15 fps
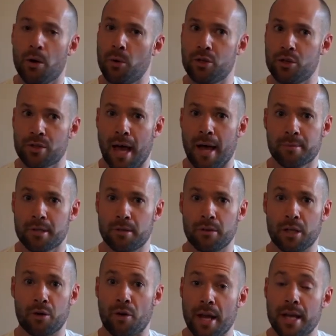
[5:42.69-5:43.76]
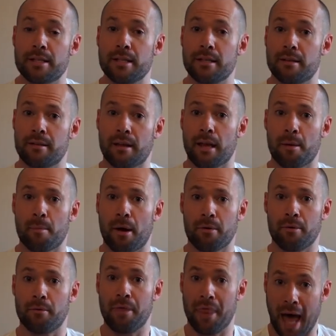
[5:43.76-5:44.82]
which is absolutely crazy to think
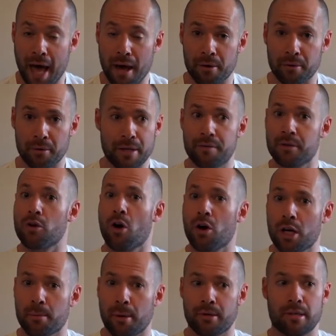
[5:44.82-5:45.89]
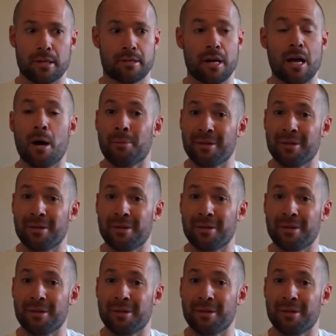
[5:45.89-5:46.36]
about now, even talking about this.